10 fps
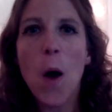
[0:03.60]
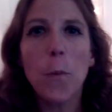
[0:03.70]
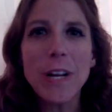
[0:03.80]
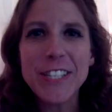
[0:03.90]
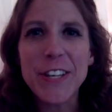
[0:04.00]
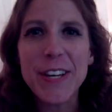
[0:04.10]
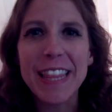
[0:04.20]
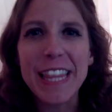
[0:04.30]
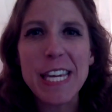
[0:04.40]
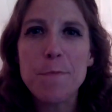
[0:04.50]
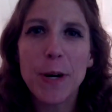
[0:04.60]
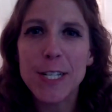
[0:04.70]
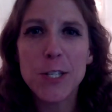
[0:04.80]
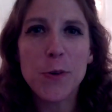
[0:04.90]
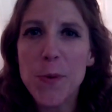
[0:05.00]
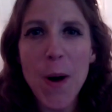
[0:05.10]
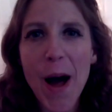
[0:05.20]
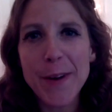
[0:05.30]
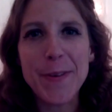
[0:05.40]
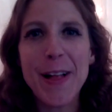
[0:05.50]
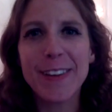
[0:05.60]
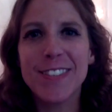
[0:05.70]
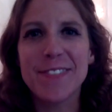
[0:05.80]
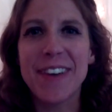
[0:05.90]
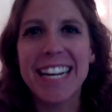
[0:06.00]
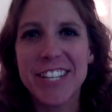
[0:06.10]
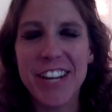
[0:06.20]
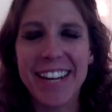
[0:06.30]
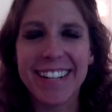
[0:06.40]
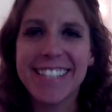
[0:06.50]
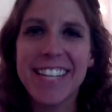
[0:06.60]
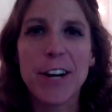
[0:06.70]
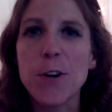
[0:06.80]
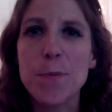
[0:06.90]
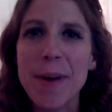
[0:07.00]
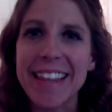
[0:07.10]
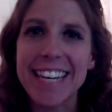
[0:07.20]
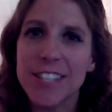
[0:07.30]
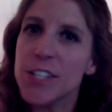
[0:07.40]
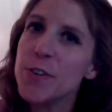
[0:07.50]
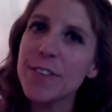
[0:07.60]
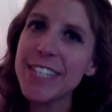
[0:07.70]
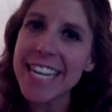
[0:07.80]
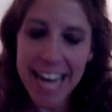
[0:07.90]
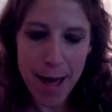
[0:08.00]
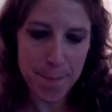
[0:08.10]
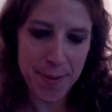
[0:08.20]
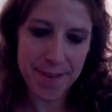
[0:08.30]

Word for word: What's good, Libra squad? Welcome to my channel, Tarot by The Intuitive Teacup.